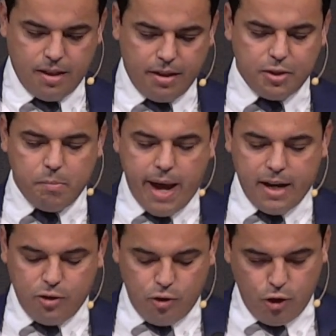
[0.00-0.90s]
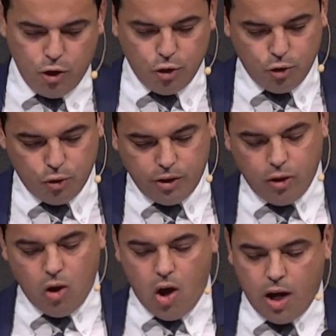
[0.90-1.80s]
This man knew the
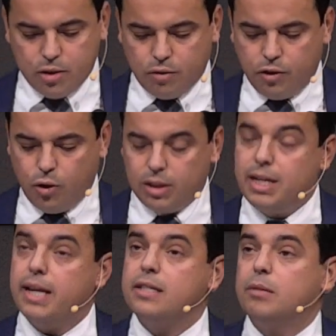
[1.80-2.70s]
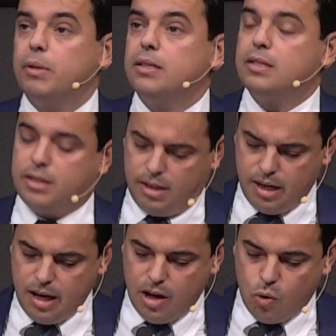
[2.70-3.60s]
laws of the Old Testament,
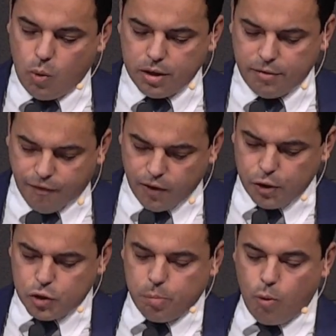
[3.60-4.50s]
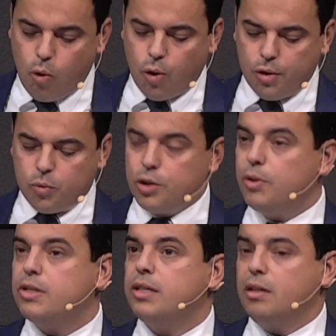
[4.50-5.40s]
where the firstborn would
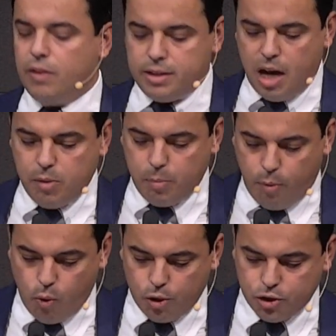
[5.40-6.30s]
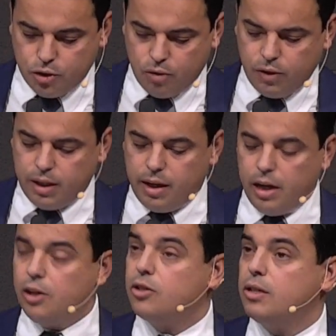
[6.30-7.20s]
receive a double portion of the
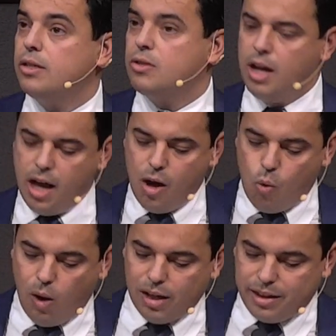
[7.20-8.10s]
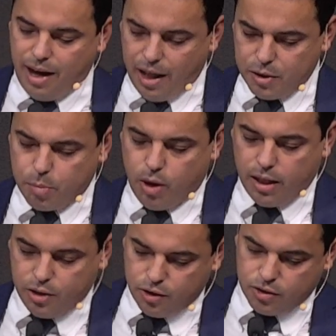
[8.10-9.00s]
inheritance, while the other
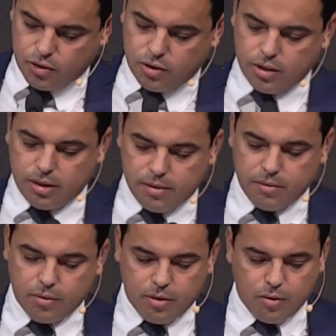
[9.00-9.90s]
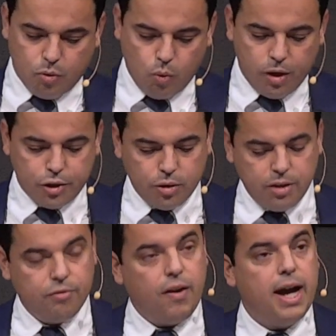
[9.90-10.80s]
brothers were to
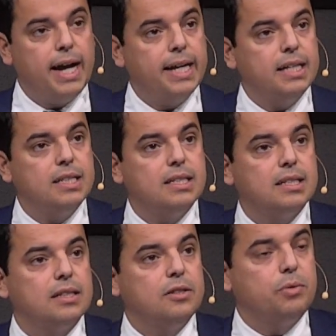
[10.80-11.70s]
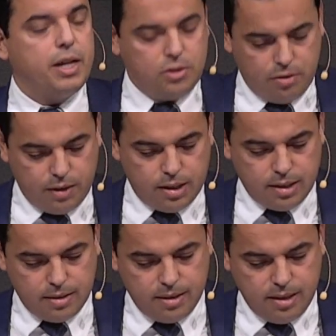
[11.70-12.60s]
divide the rest of it.